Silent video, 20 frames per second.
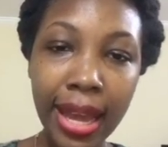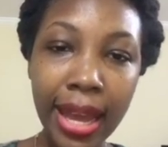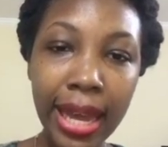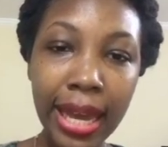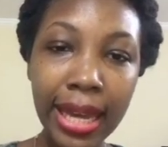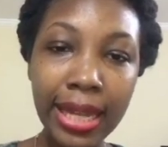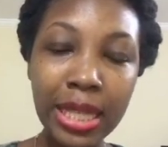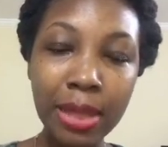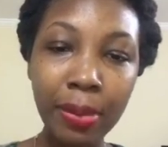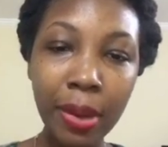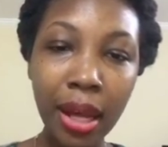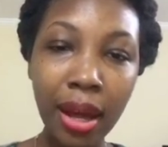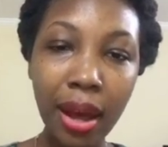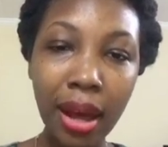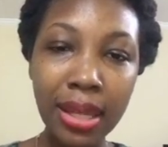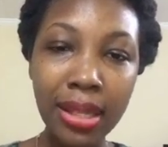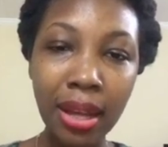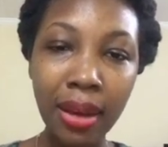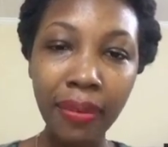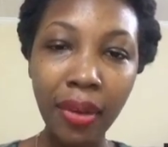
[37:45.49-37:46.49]
It's
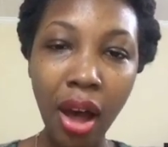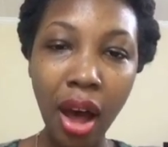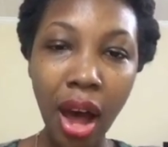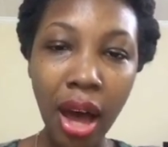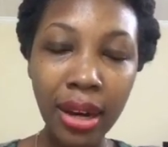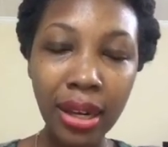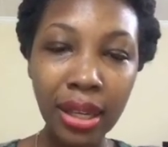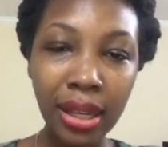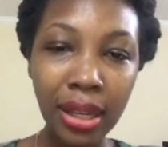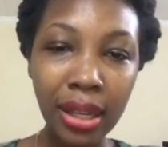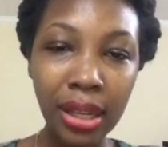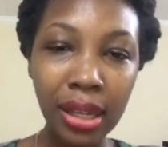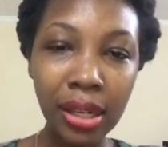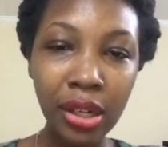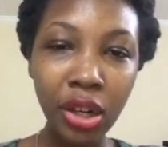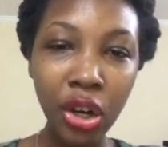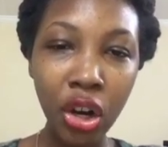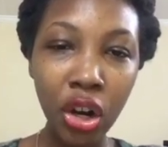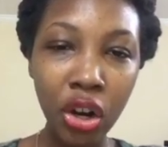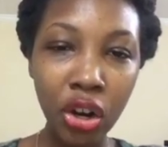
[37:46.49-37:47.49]
because of
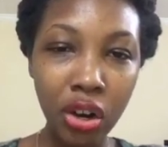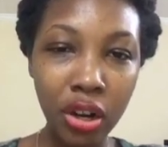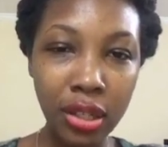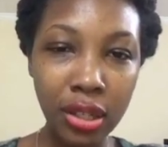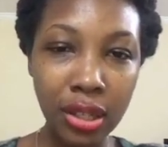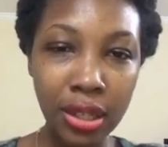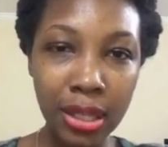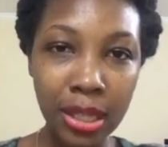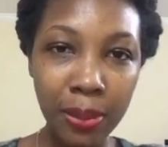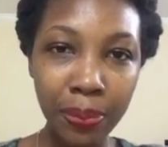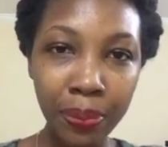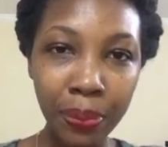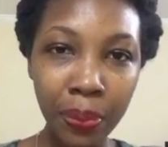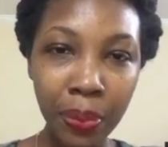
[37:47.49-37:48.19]
unhealed hurts